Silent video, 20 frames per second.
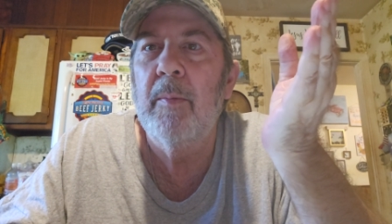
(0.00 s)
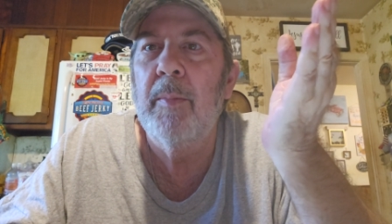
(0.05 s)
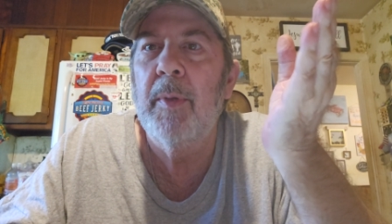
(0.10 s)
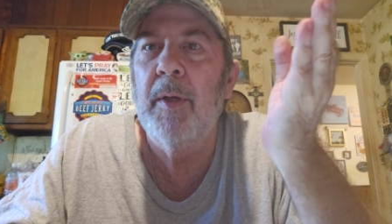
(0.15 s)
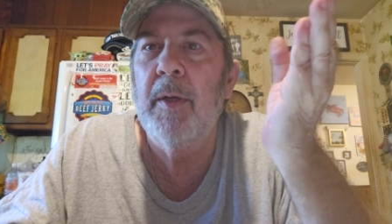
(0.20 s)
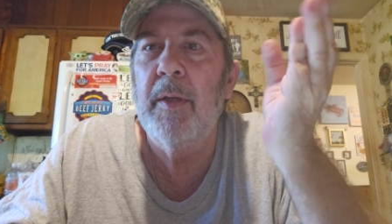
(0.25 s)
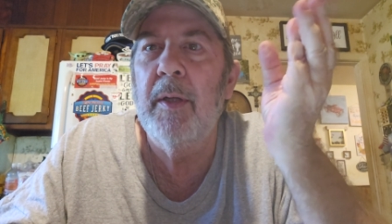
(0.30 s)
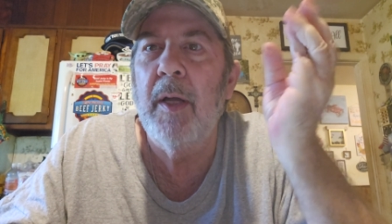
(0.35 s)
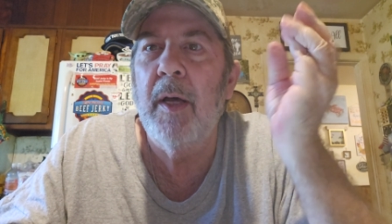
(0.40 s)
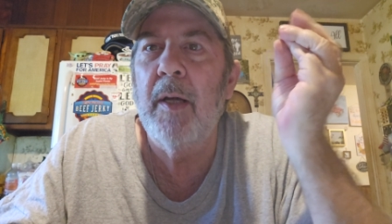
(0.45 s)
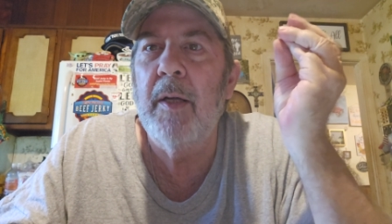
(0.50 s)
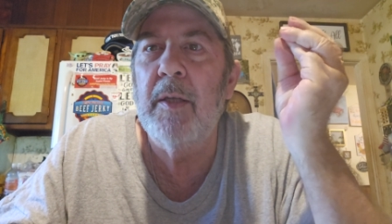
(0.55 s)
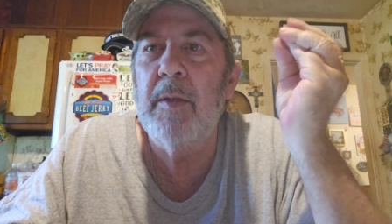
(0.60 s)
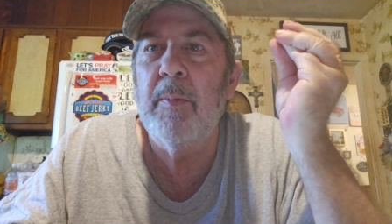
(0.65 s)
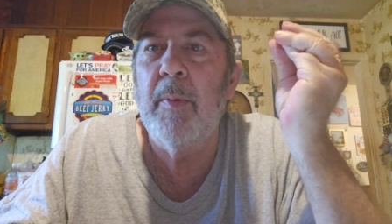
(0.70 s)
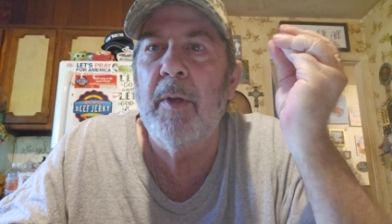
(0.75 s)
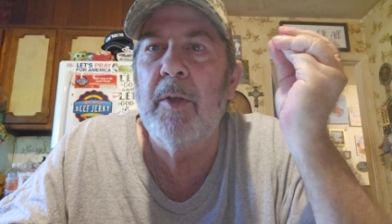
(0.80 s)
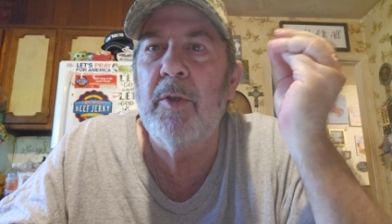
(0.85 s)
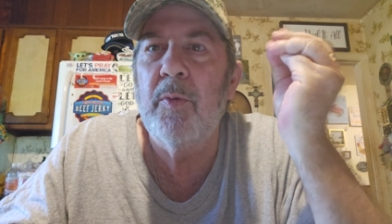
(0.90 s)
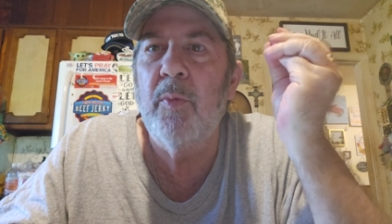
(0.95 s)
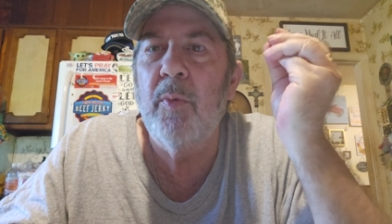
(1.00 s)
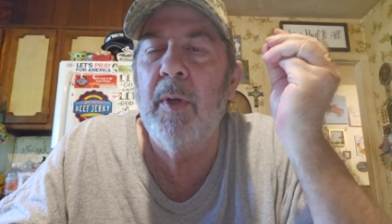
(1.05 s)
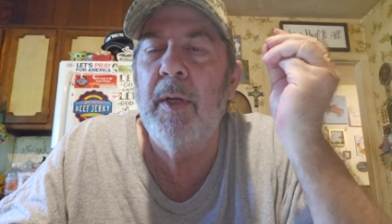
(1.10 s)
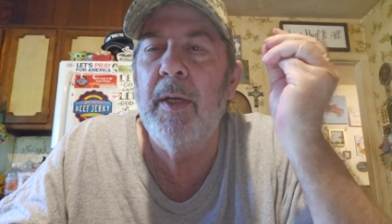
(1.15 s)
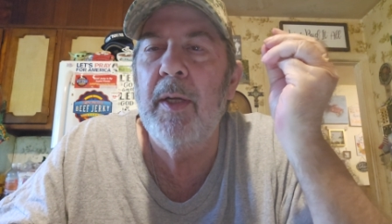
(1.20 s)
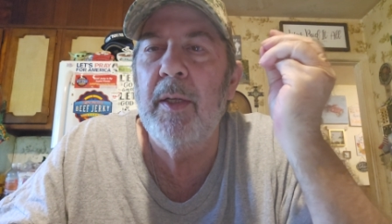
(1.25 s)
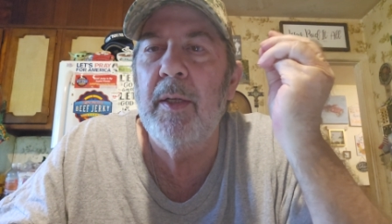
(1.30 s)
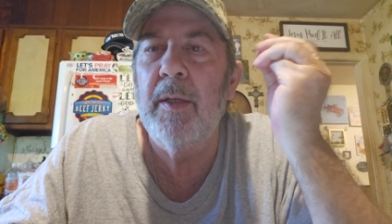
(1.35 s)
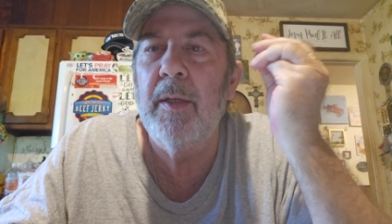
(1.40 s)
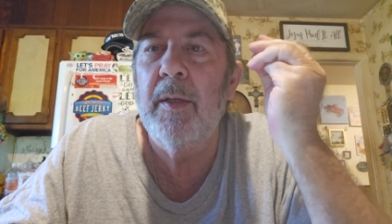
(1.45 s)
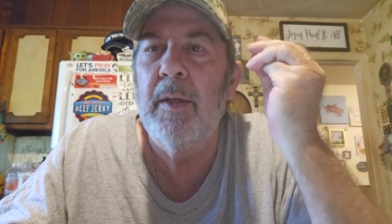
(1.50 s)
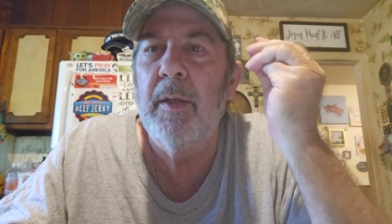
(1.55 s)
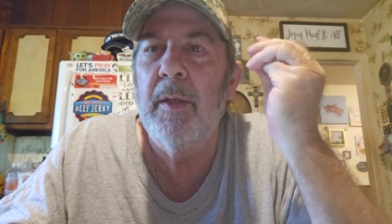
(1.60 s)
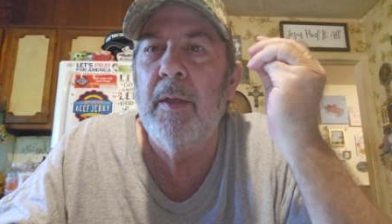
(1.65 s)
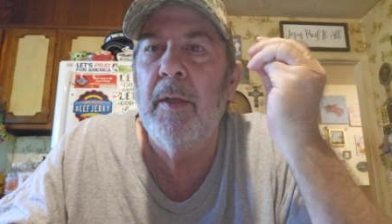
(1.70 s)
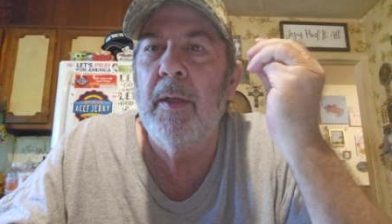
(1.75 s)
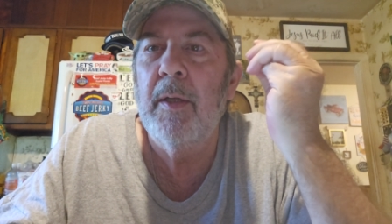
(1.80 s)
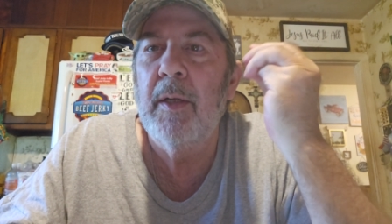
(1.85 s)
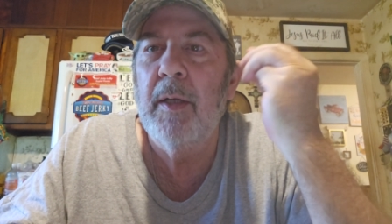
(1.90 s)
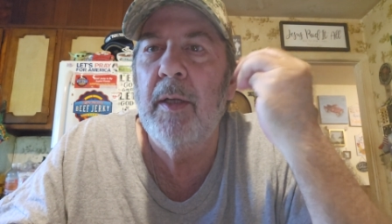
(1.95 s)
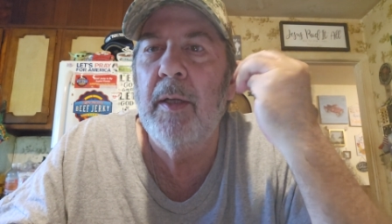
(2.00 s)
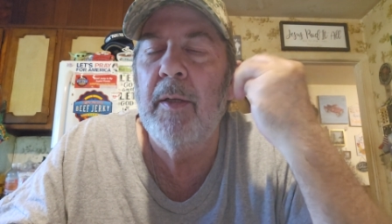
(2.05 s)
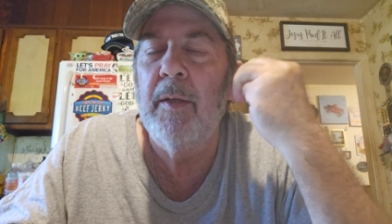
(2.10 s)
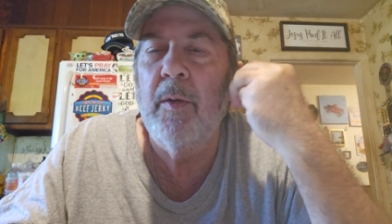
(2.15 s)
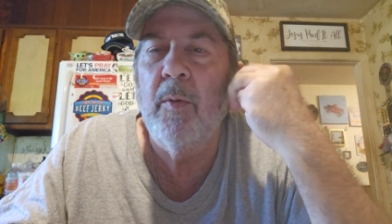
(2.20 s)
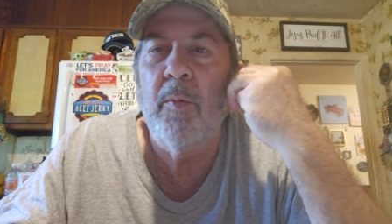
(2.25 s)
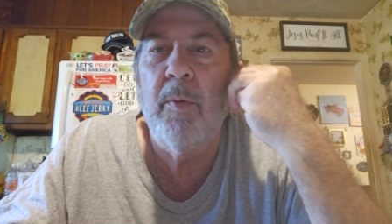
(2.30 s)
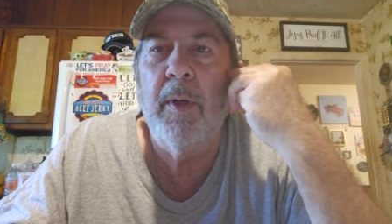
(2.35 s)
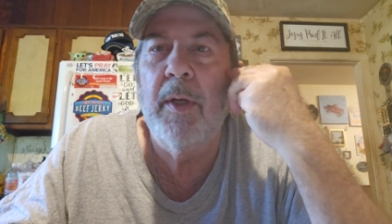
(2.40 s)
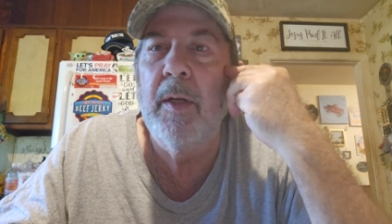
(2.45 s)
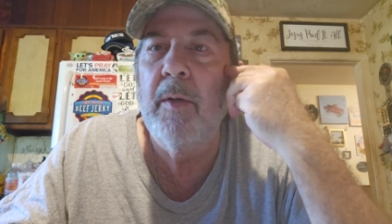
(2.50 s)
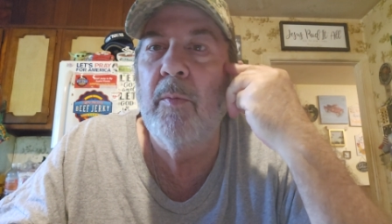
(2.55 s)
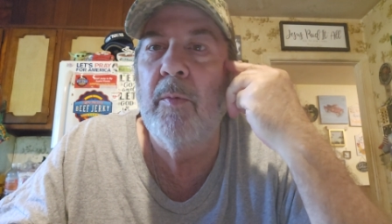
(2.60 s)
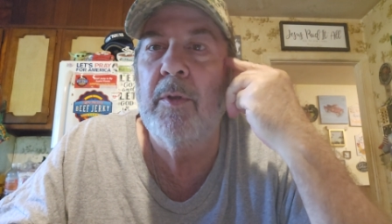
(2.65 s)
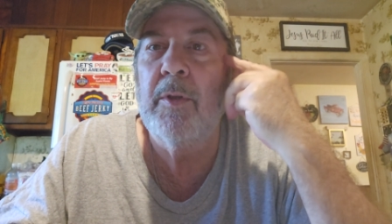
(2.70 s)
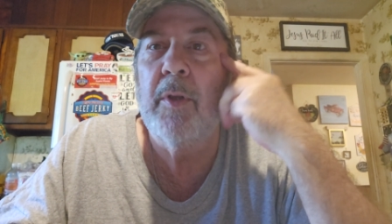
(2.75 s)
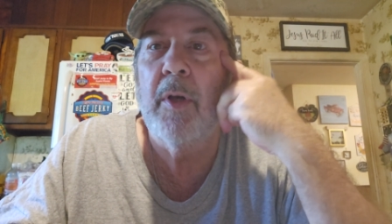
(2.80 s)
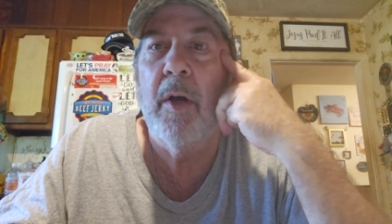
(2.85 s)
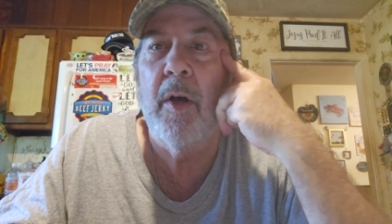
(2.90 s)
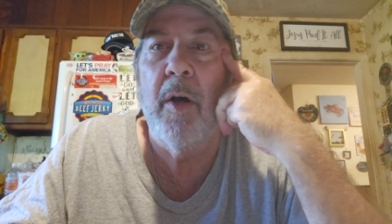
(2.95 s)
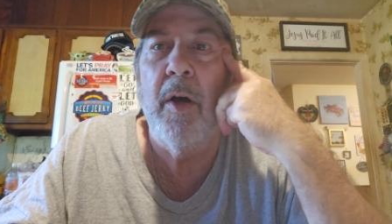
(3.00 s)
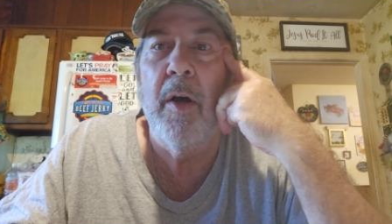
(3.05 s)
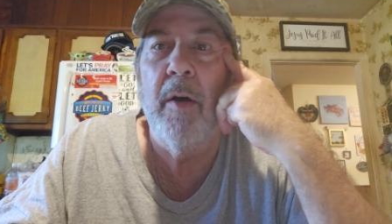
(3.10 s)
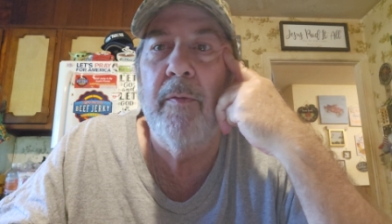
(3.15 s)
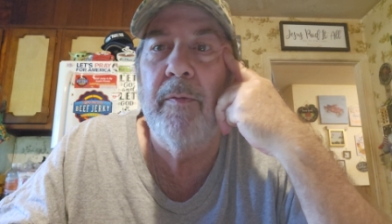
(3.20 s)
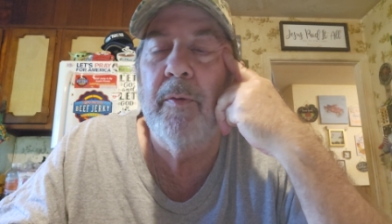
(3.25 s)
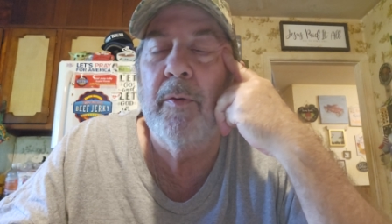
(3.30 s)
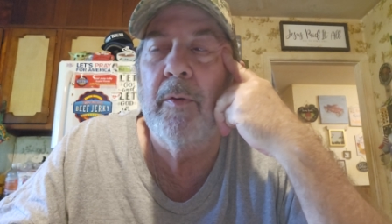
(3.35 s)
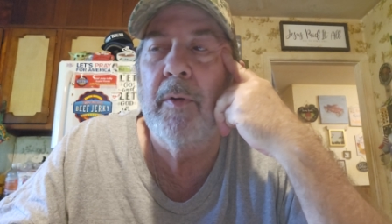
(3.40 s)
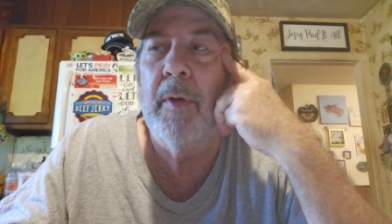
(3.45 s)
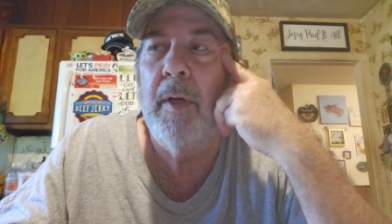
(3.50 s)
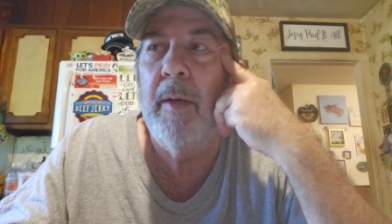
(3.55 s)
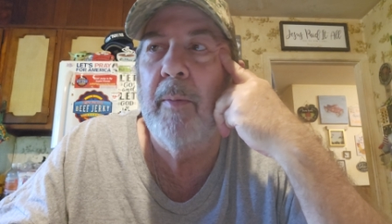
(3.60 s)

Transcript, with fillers: but not as much wind. And the wind was awful.